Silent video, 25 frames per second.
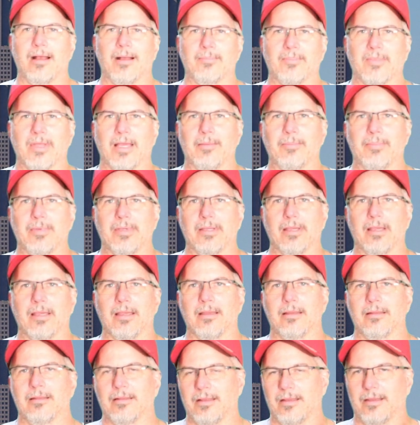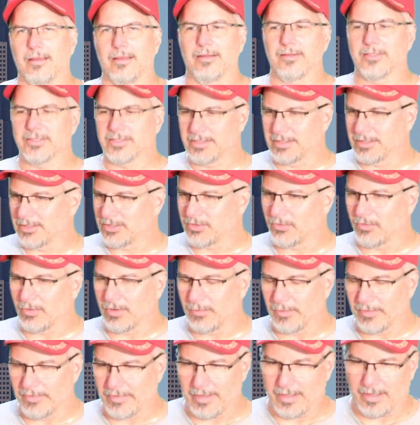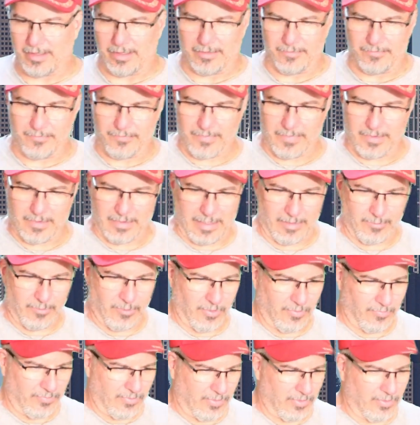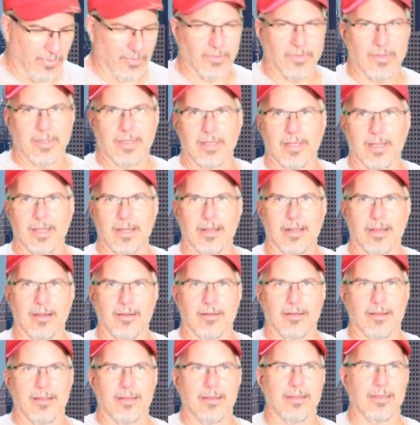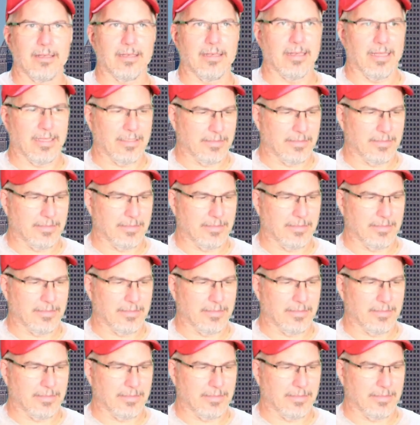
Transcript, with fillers: Hopped IPA. Now, here's the story with that. I moved to the Atlanta area in